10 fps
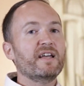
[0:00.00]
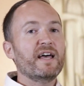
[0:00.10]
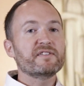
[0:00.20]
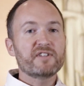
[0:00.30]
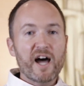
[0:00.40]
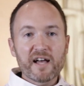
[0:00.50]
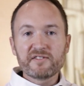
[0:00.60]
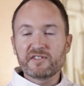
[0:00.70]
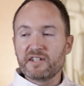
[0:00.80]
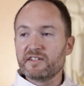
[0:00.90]
as
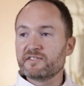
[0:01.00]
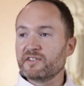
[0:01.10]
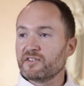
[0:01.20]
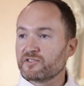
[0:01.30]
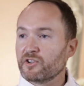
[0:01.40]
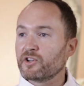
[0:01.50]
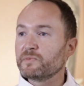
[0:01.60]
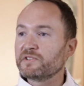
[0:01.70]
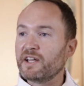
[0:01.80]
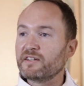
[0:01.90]
God sees in the
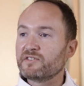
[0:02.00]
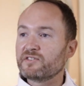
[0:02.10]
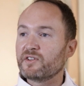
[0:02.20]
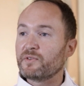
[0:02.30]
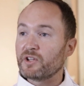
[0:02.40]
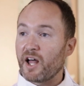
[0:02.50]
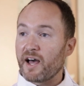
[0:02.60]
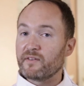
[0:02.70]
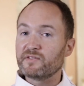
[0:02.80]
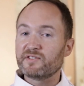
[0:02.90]
circumstances of our
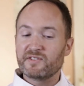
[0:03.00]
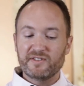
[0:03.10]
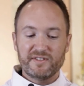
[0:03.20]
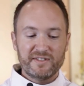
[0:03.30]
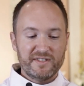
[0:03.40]
lives?